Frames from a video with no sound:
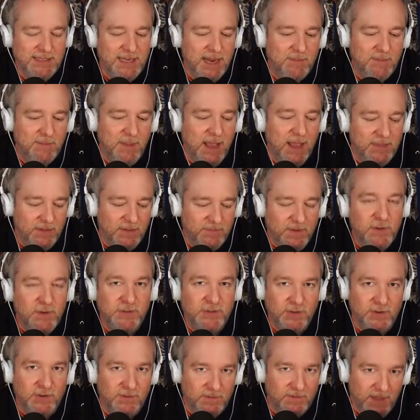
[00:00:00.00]
to say about the
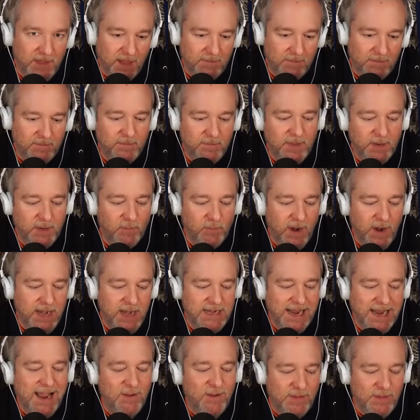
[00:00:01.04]
future of them, but right
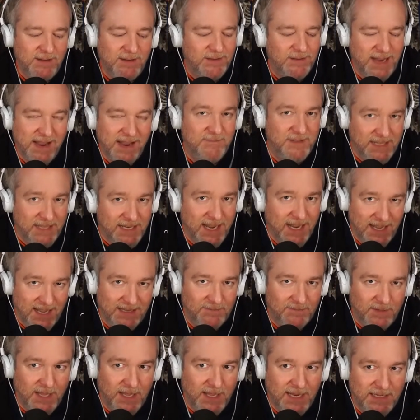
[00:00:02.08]
now they don't have any
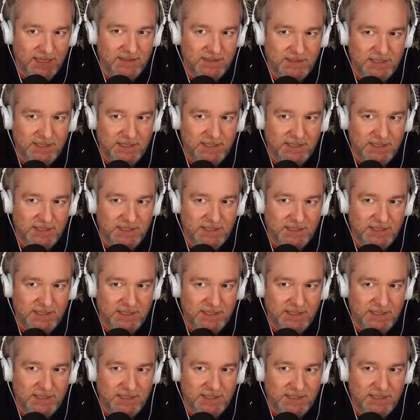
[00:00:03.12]
kind of like